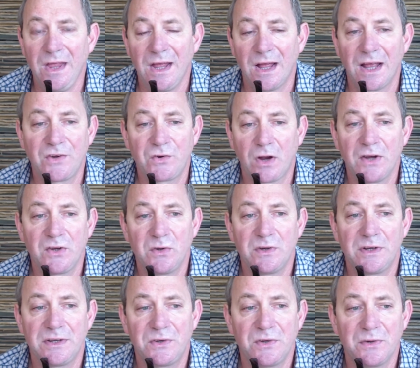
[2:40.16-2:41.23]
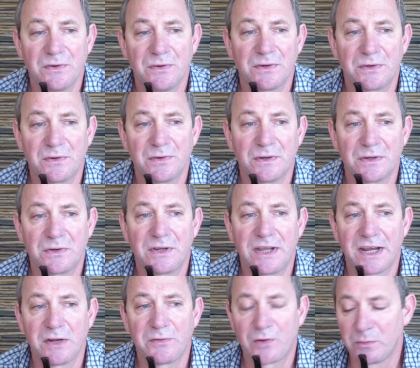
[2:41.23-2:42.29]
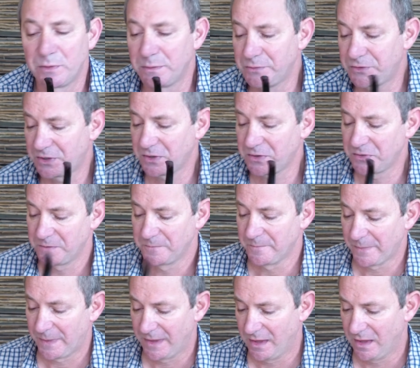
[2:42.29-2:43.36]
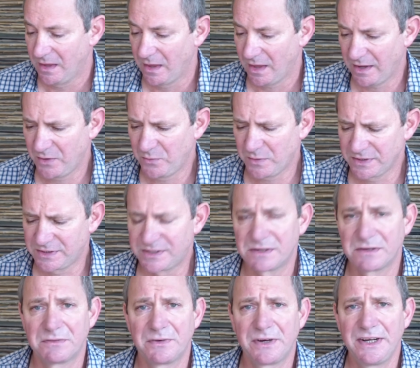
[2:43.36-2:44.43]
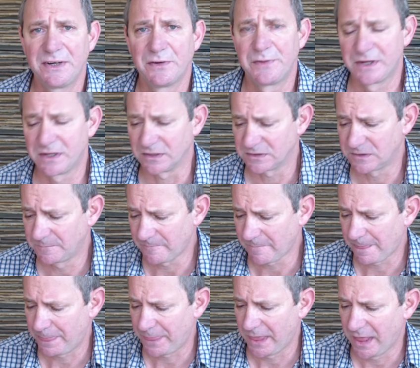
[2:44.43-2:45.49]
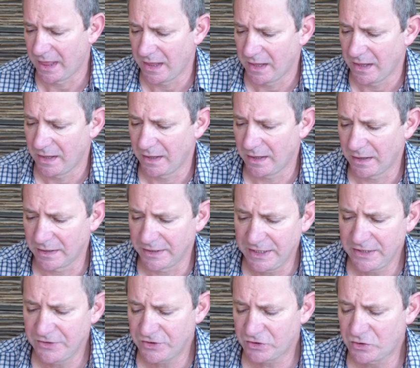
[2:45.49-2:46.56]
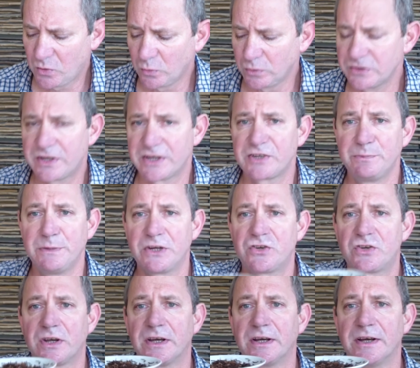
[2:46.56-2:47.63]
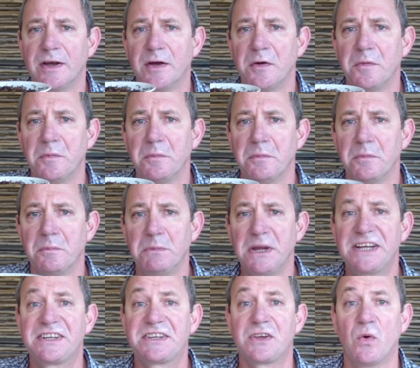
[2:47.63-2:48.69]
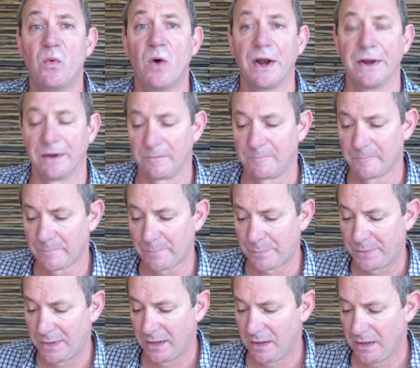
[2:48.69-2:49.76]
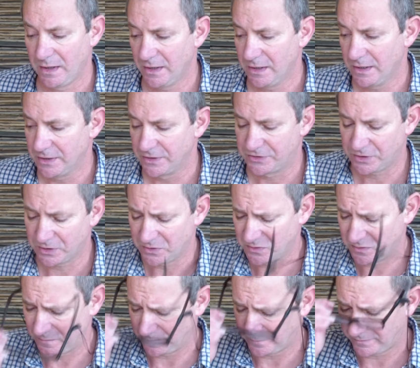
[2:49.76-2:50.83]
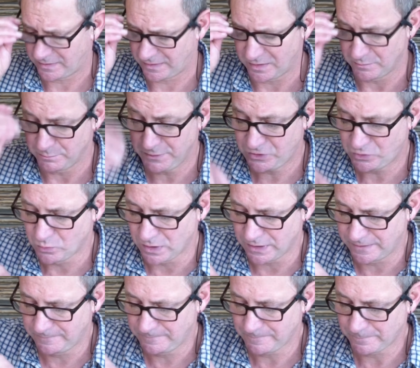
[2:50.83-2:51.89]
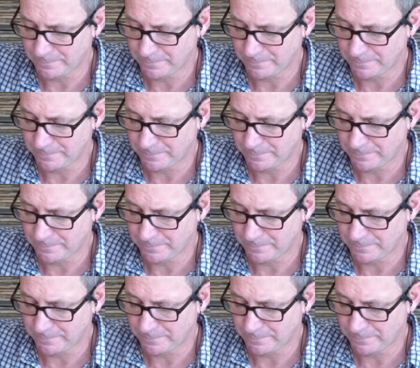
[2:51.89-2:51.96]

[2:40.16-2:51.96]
I tried to get it from him, so, and it was very difficult. He just calls this mixture Mix One. So, Mix One,